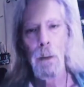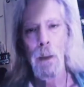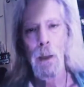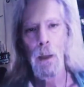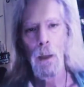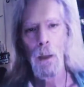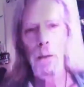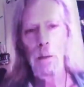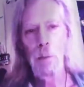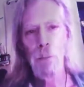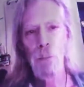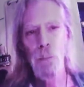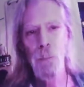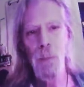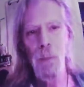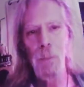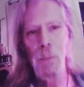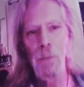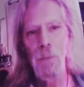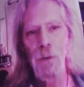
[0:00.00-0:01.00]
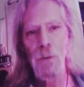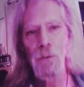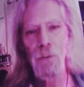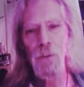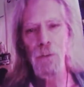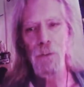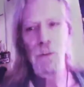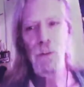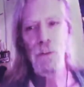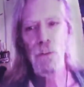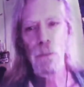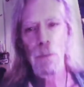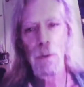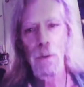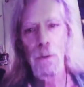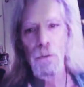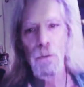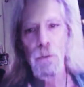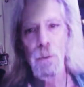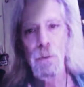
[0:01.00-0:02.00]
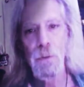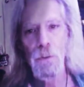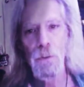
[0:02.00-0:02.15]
And it's a picture with a